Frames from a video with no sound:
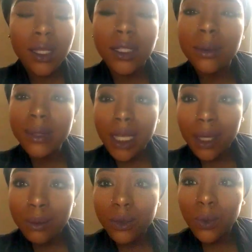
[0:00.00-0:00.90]

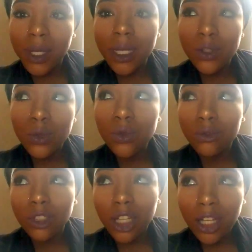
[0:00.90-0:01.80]
sometimes when I do
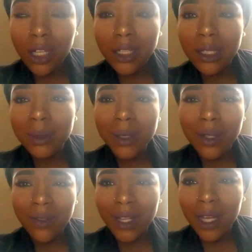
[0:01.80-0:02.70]
vlog, sometimes
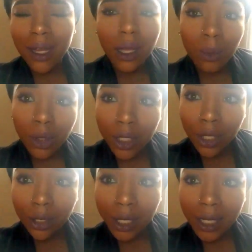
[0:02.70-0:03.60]
I feel like I come on
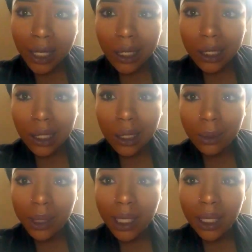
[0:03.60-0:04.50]
here and
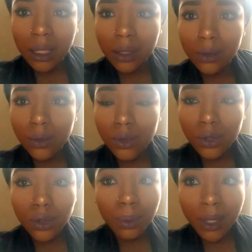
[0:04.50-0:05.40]
I'm like
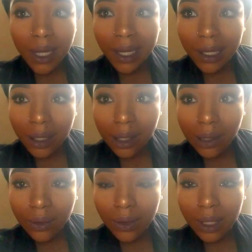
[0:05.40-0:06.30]
super
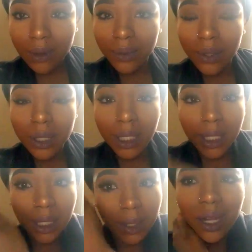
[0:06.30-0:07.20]
negative and I feel
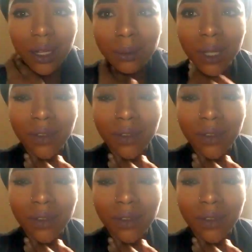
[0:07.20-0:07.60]
like um,